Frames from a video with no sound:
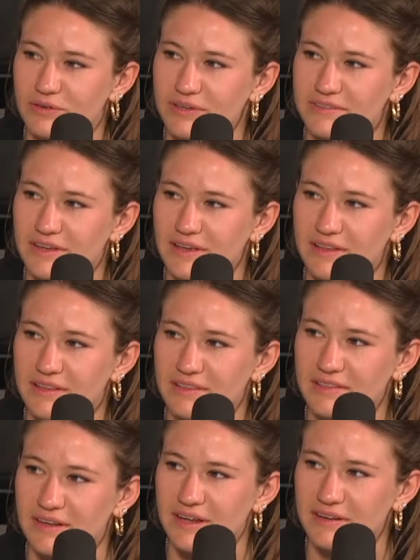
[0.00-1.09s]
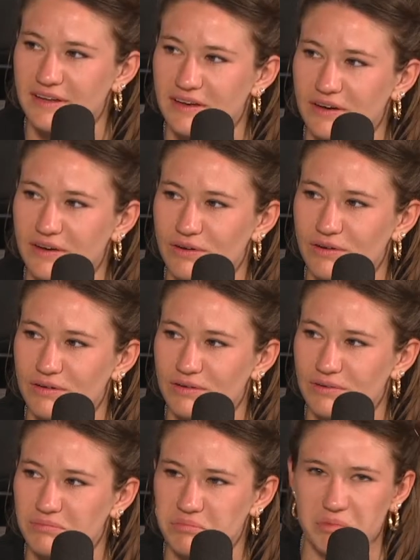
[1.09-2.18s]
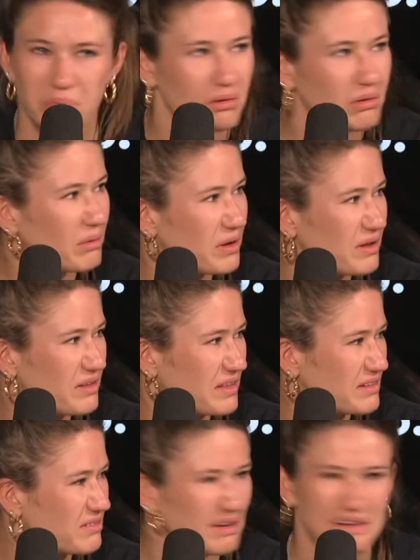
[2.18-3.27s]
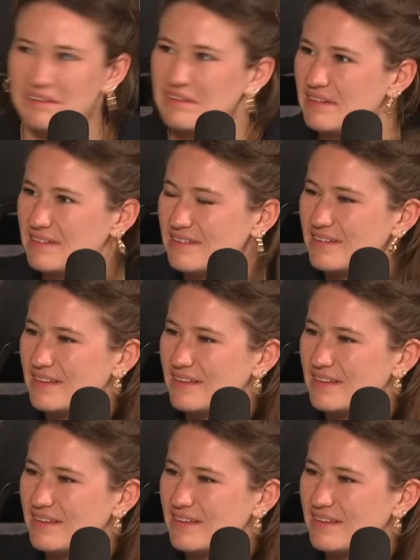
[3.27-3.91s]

Is it the lender, the borrower, the underwriters?